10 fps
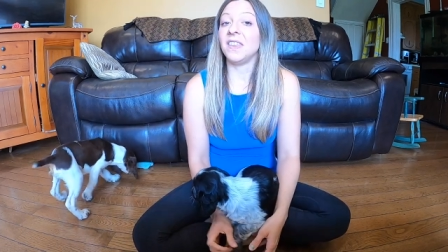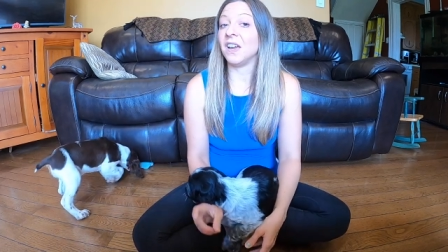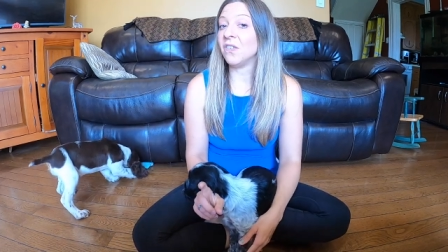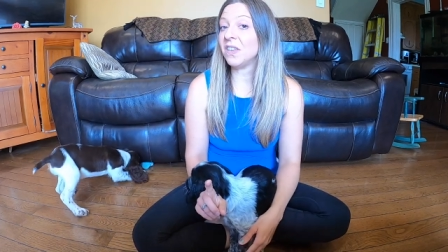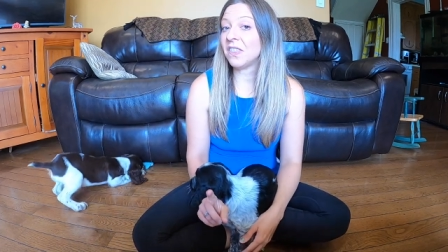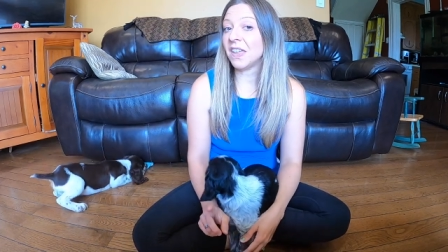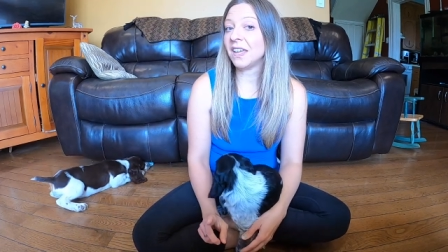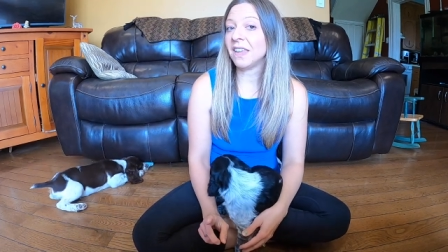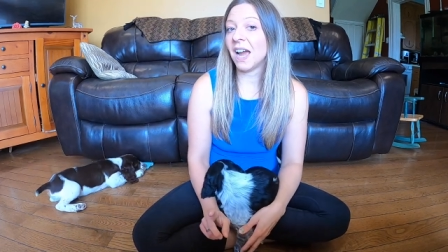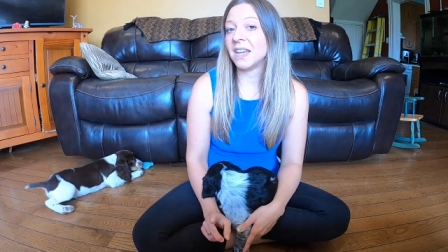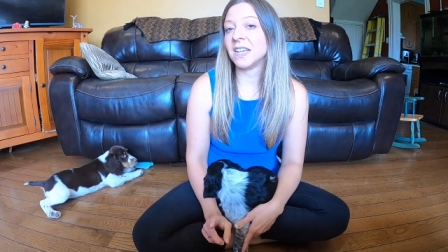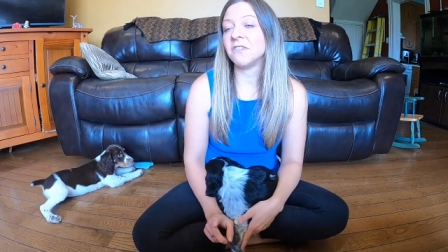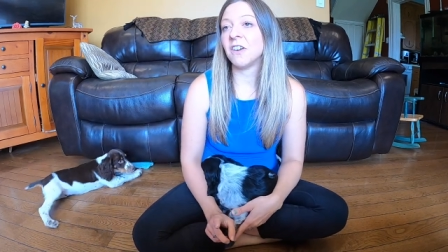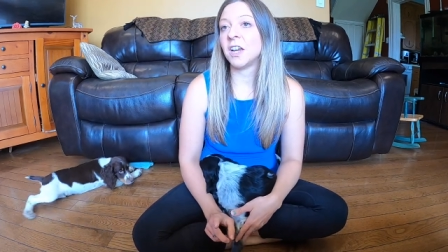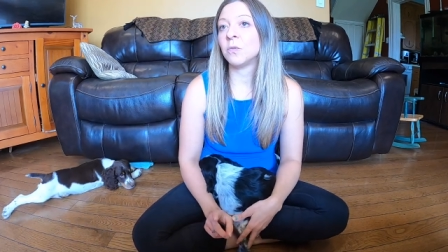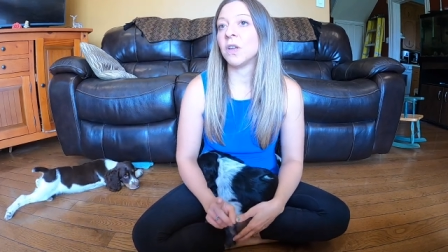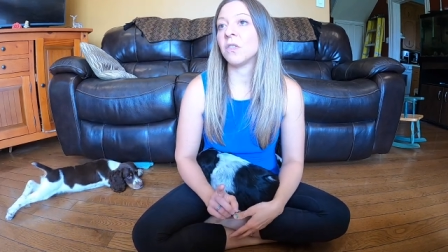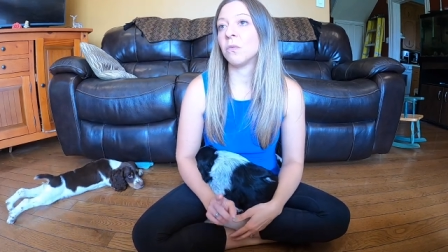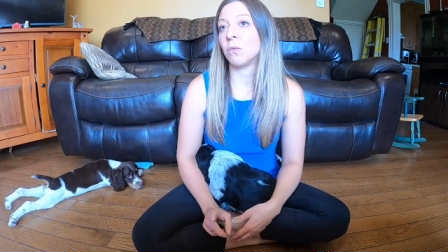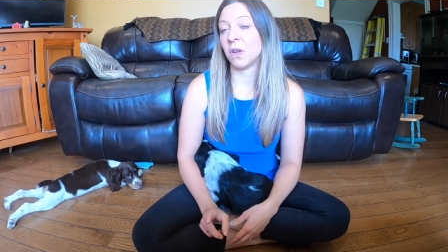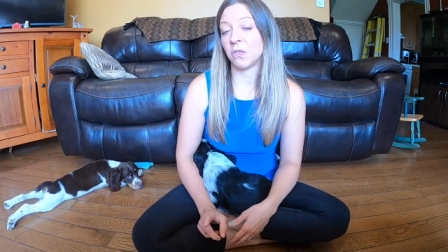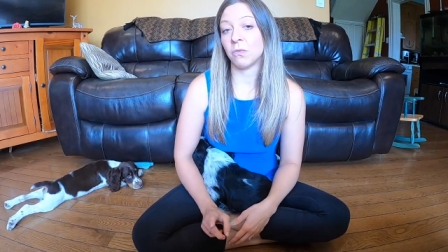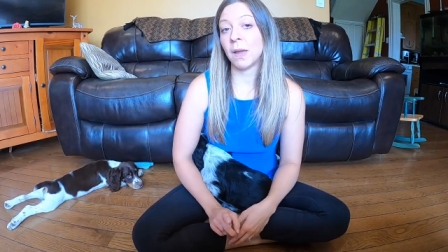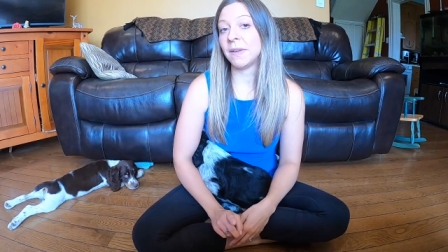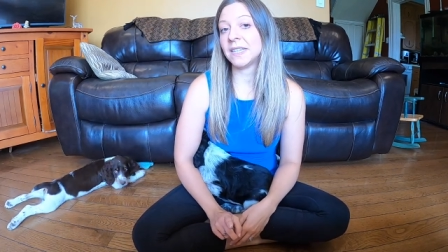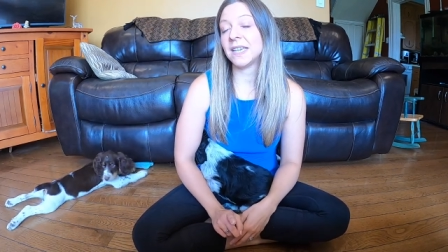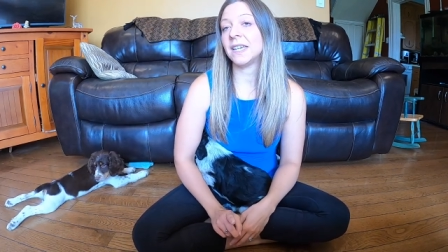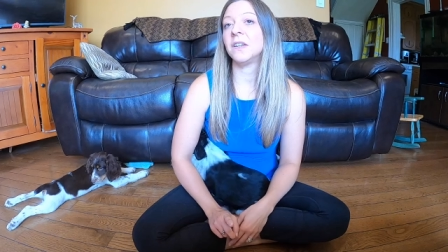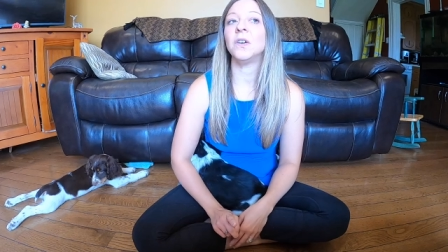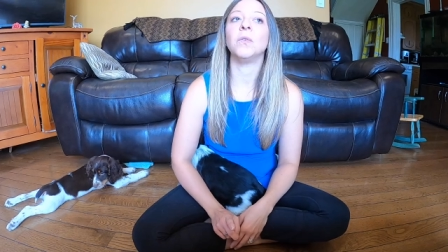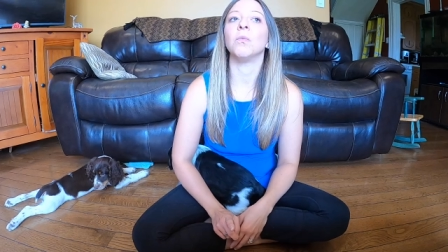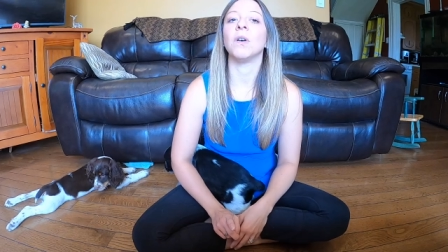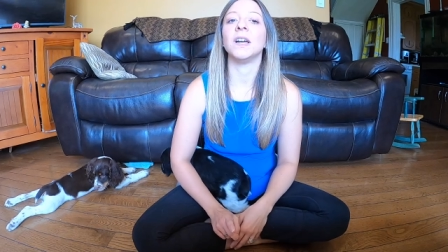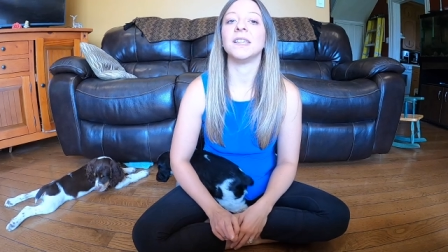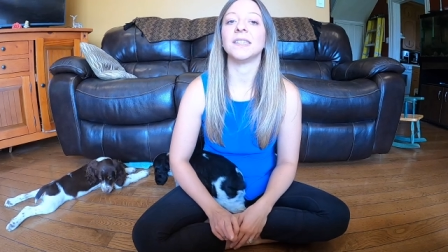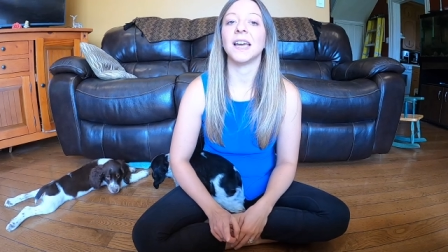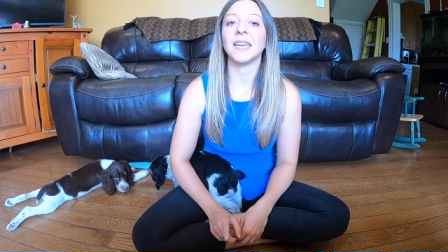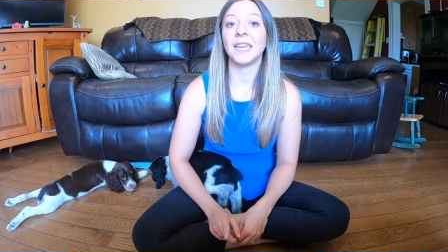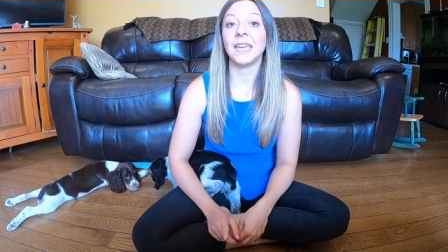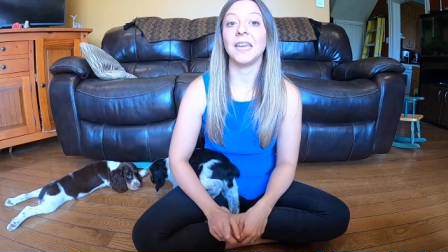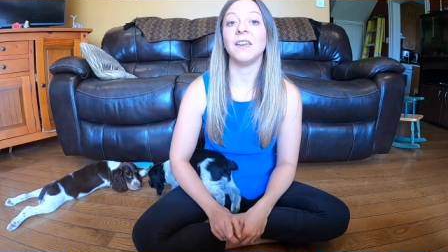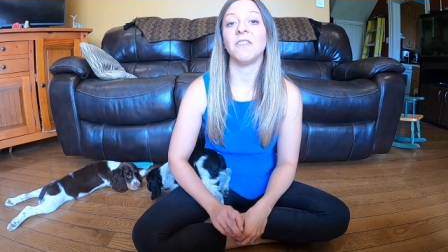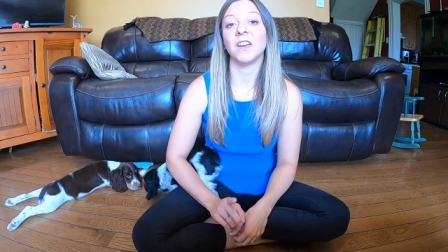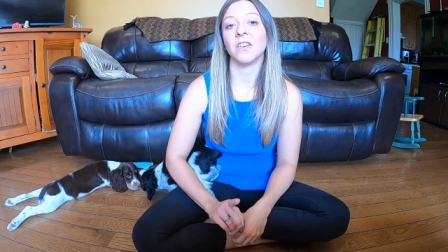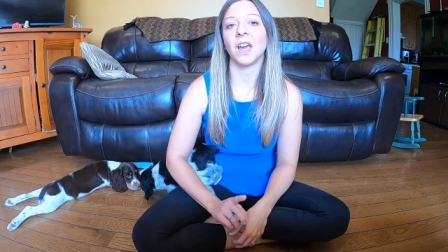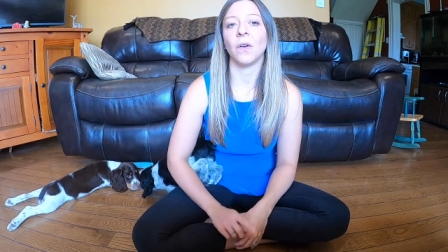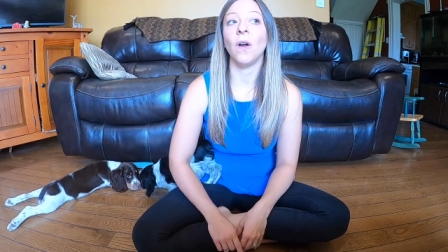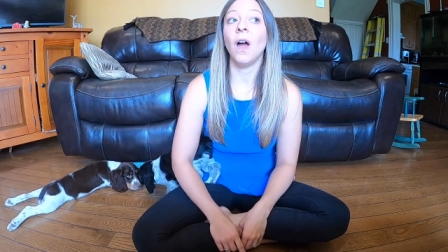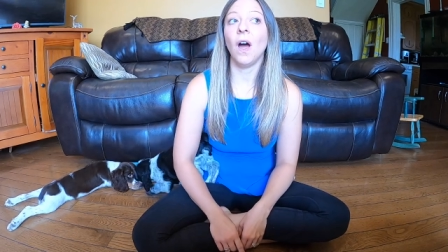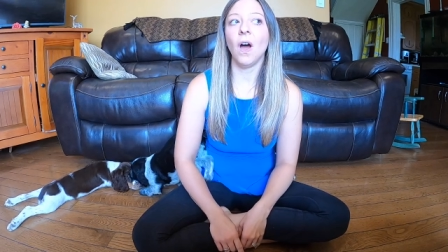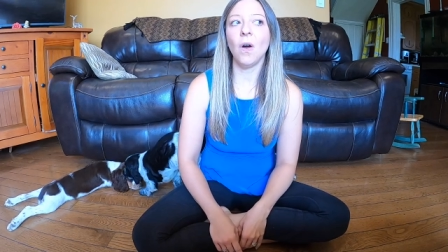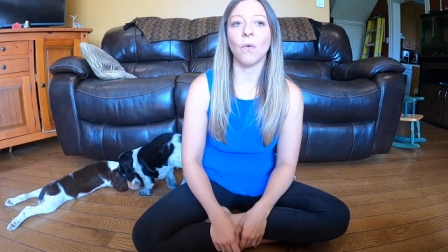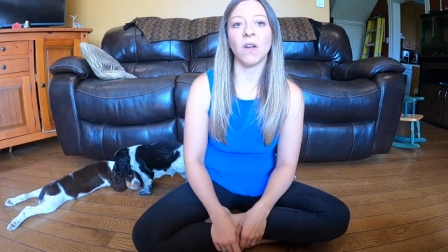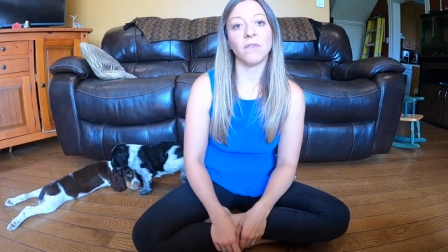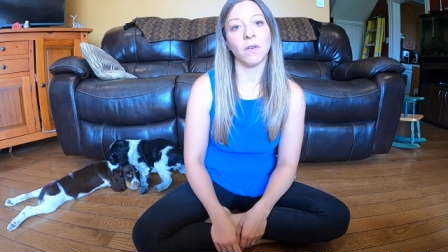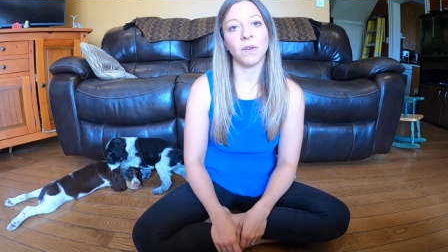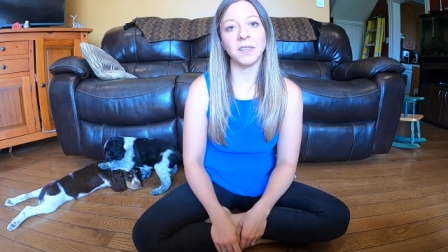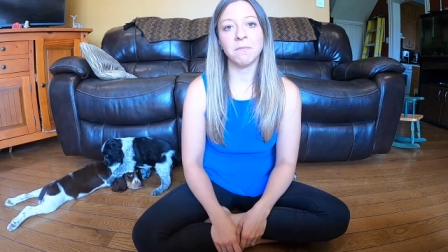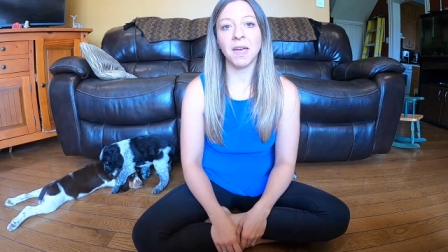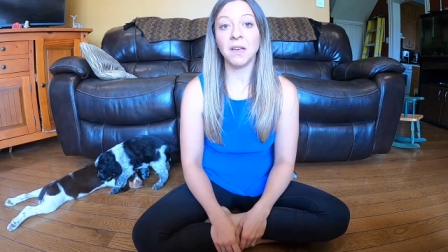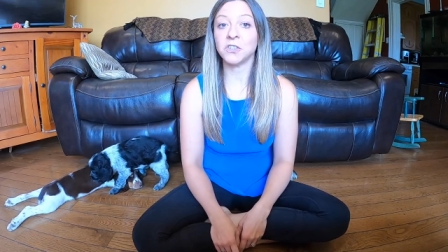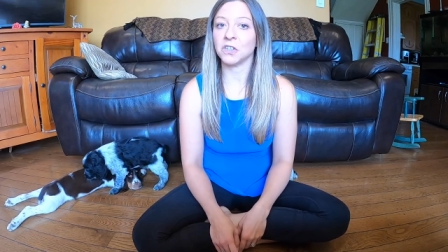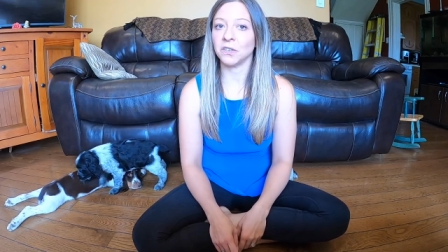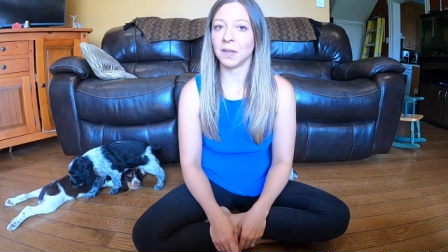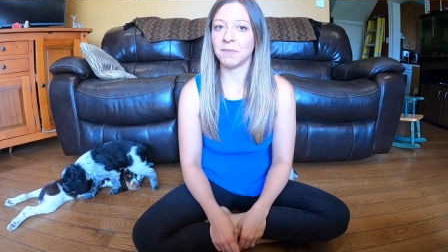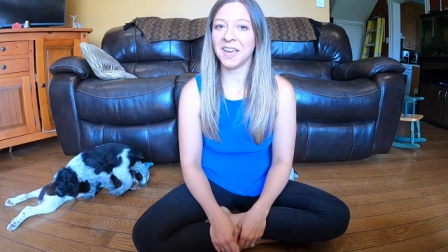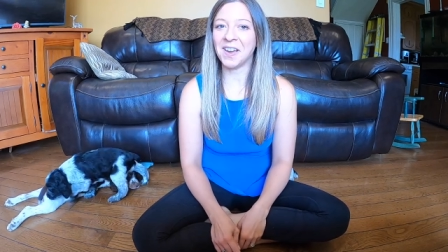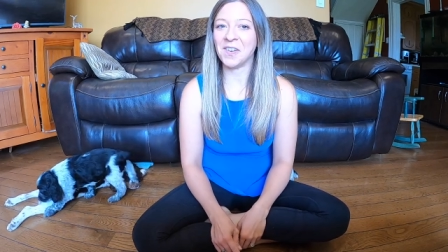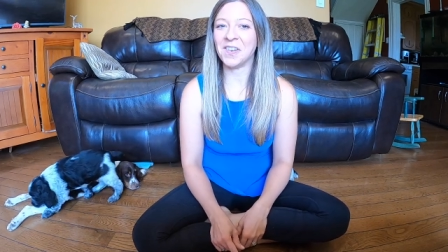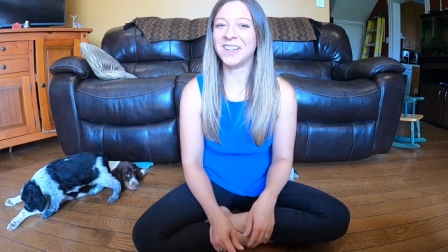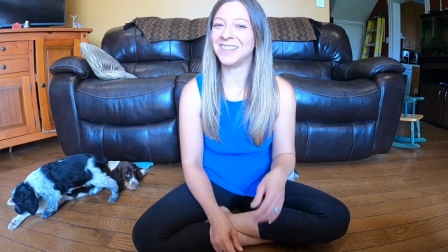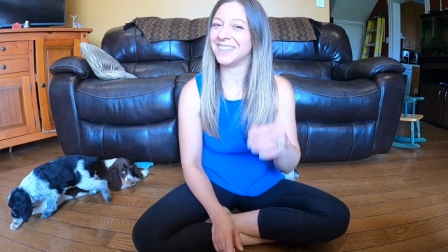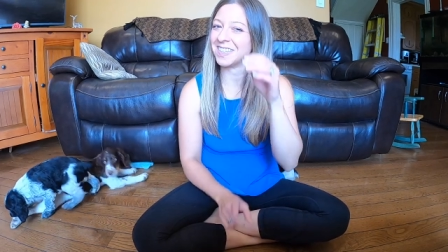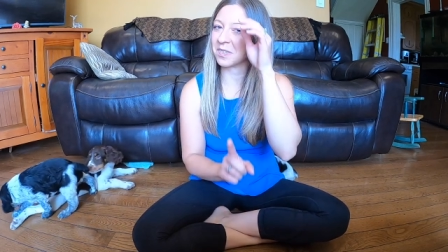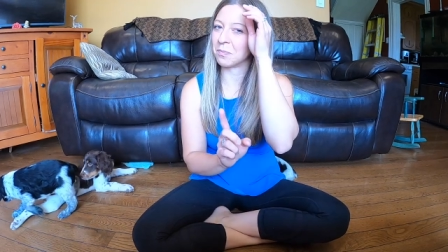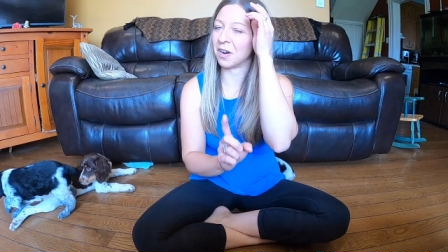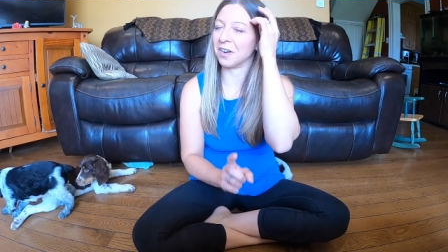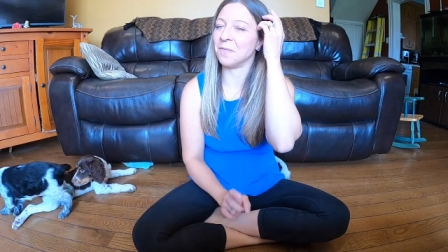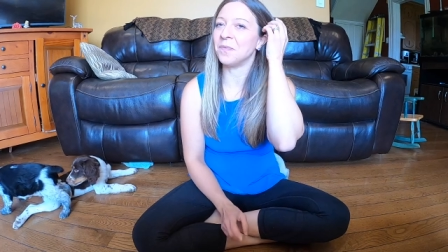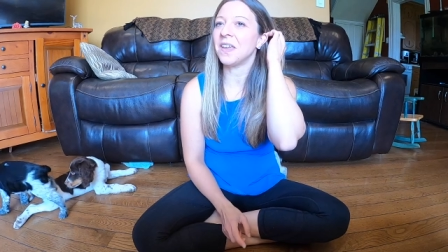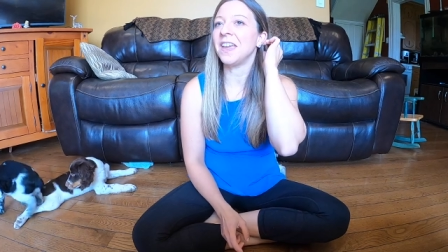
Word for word: The only thing that I did find with, with Remington was that he figured out, oh, if I ring the bell, she'll let me out. Smart.